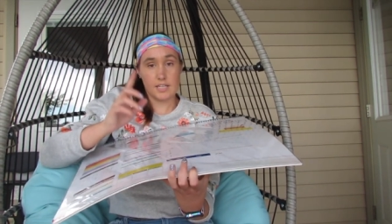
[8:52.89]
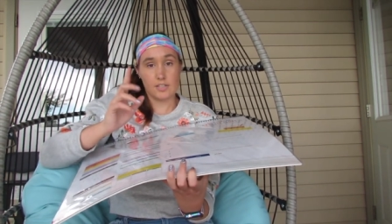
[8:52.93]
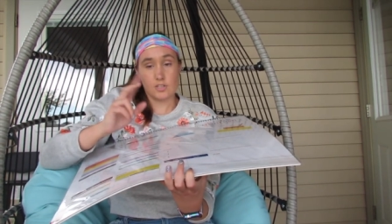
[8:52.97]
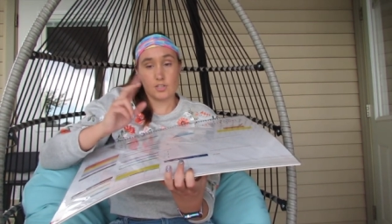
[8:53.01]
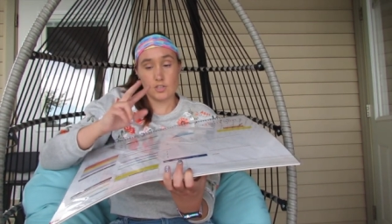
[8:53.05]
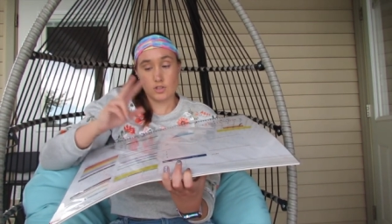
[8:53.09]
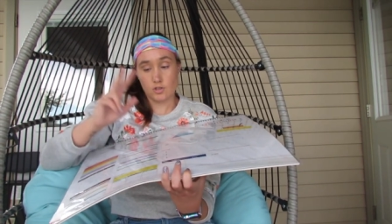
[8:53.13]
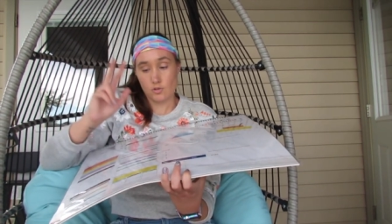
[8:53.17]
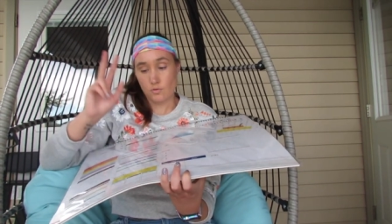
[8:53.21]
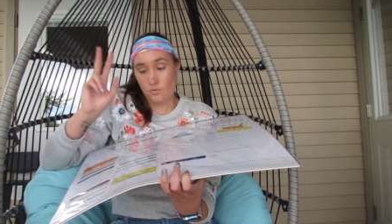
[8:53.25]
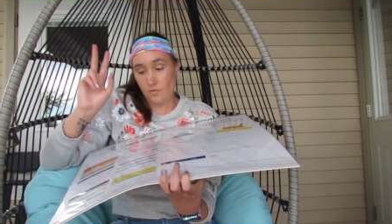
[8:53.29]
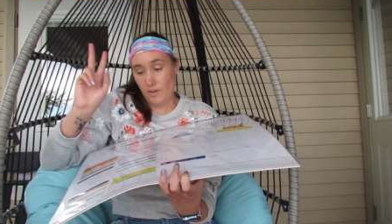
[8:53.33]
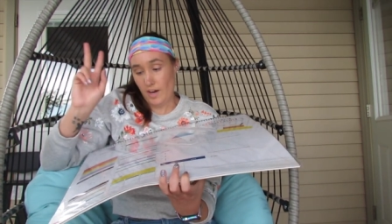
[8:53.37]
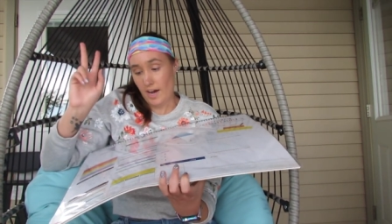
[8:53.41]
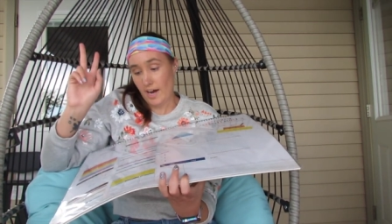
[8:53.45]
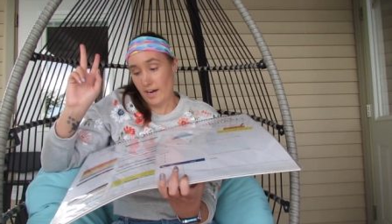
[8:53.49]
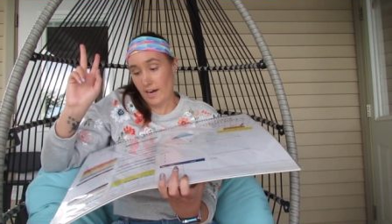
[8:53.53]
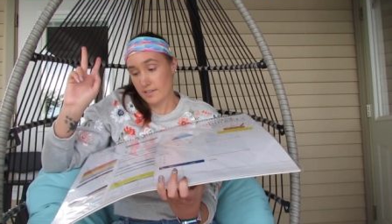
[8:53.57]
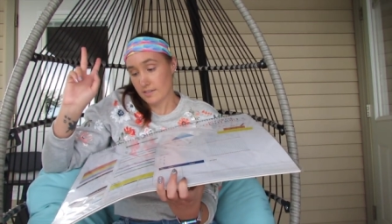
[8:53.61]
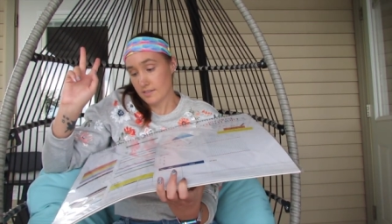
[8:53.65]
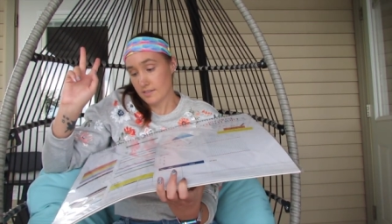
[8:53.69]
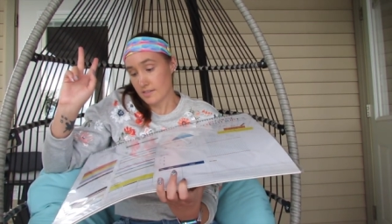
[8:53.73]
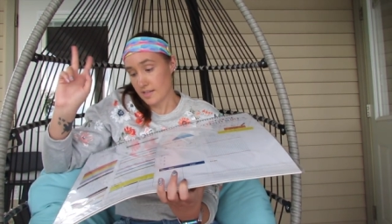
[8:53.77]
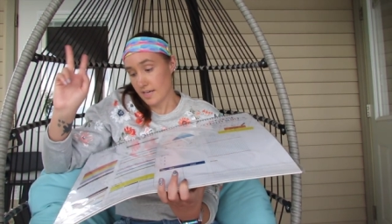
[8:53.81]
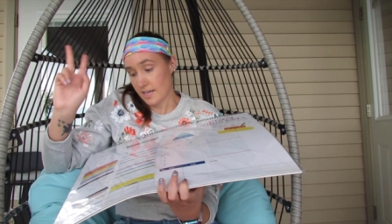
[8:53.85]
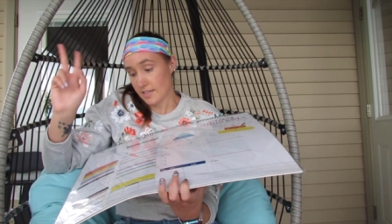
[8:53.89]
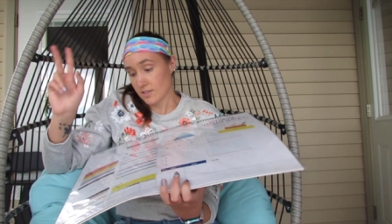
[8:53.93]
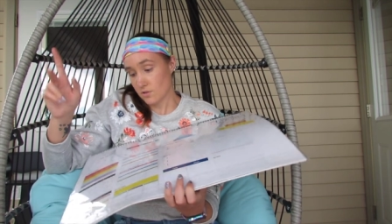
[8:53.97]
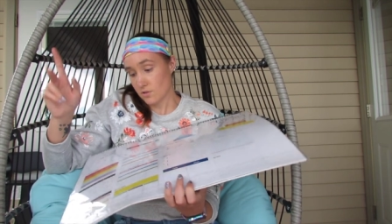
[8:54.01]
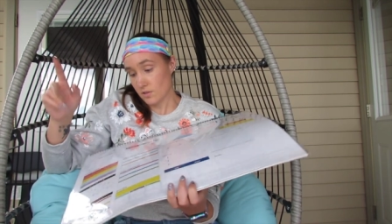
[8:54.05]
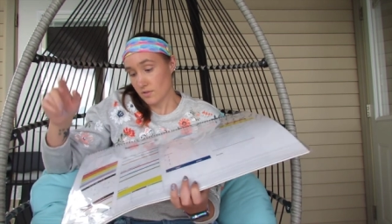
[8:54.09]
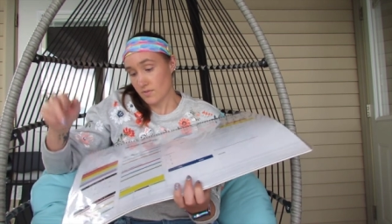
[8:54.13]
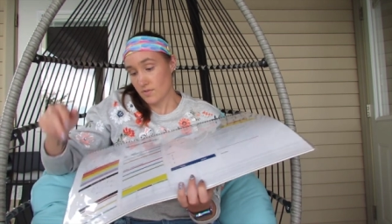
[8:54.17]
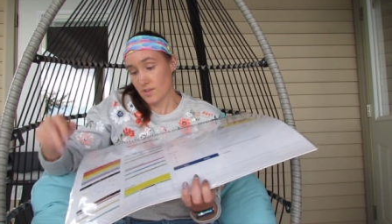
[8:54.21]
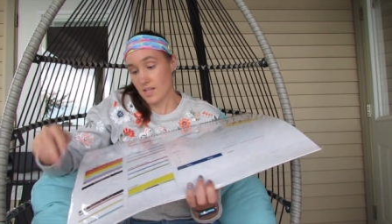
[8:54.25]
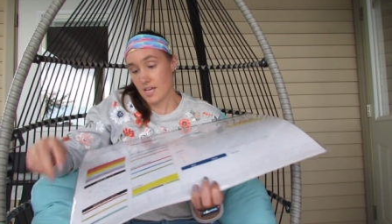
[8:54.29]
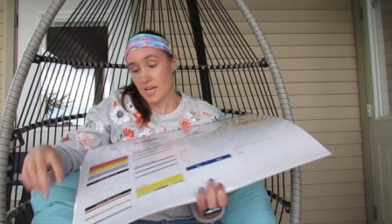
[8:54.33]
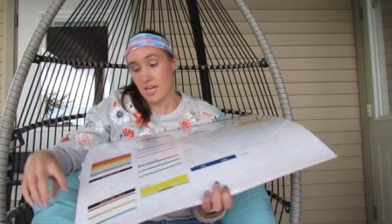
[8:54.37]
your 2 facts, that
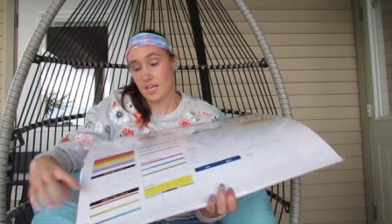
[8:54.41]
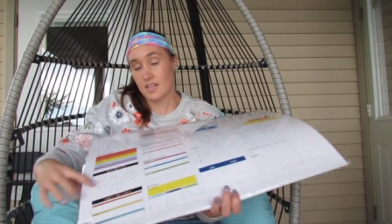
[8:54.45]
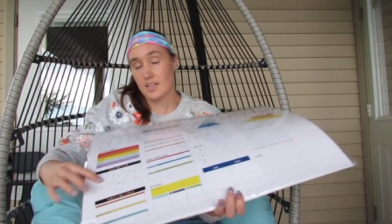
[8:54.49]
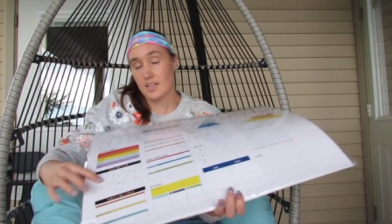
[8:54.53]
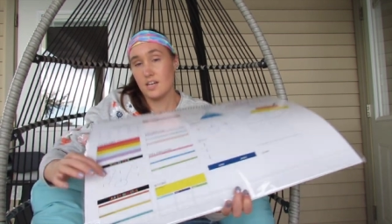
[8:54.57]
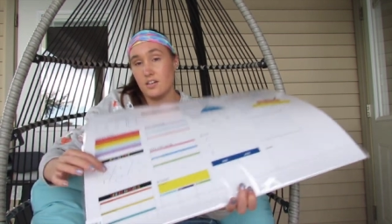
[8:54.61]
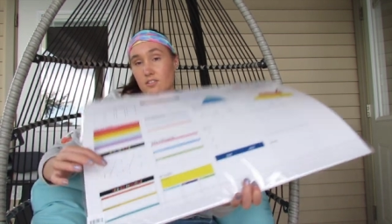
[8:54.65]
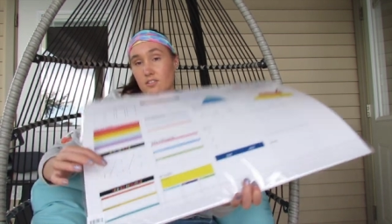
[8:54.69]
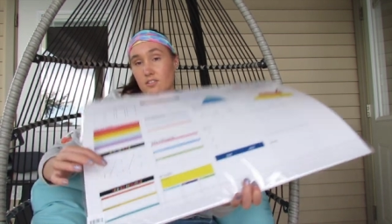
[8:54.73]
sort of thing. They